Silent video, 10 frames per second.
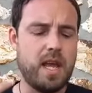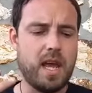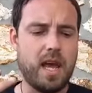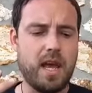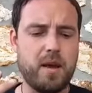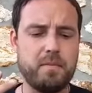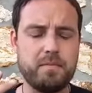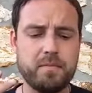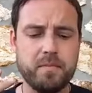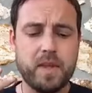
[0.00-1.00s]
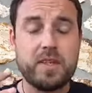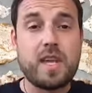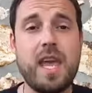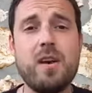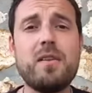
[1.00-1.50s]
um,
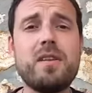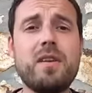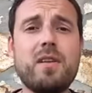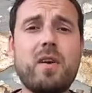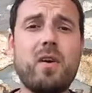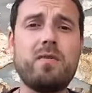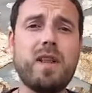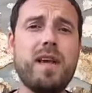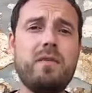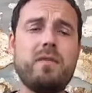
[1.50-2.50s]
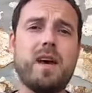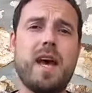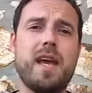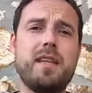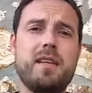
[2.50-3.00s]
scared of life.
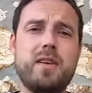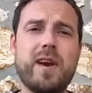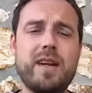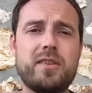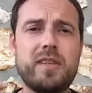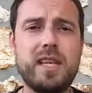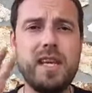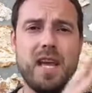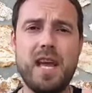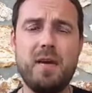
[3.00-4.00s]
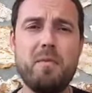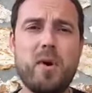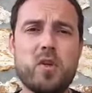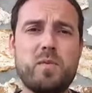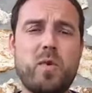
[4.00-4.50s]
And you're actually
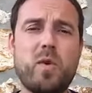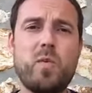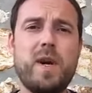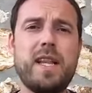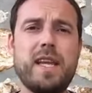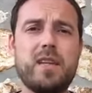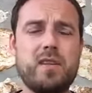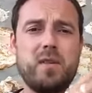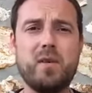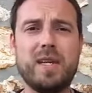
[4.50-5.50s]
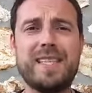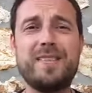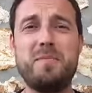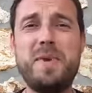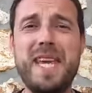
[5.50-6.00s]
much more willing to
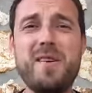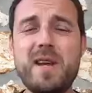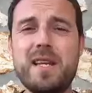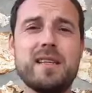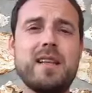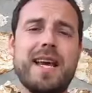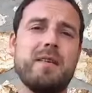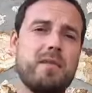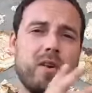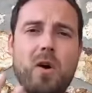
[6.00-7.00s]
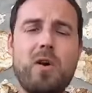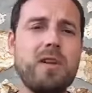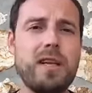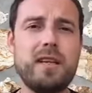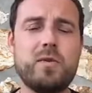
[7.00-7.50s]
experience life in
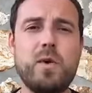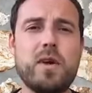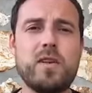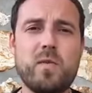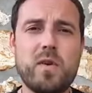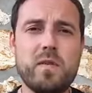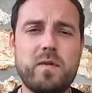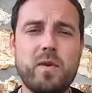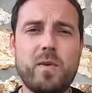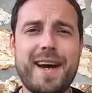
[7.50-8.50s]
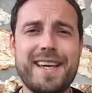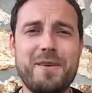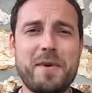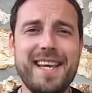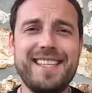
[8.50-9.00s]
all its weird and wonderful, wacky
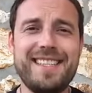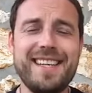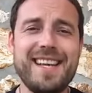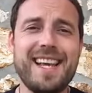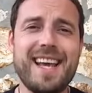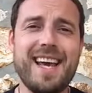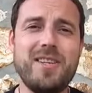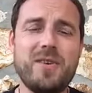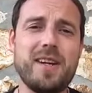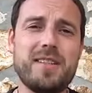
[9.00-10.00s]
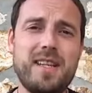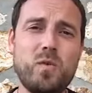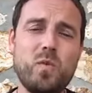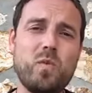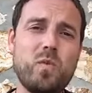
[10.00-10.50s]
ways. And you're
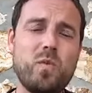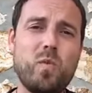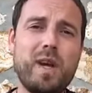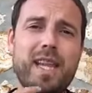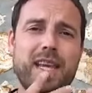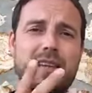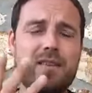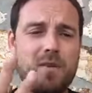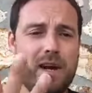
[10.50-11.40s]
actually willing to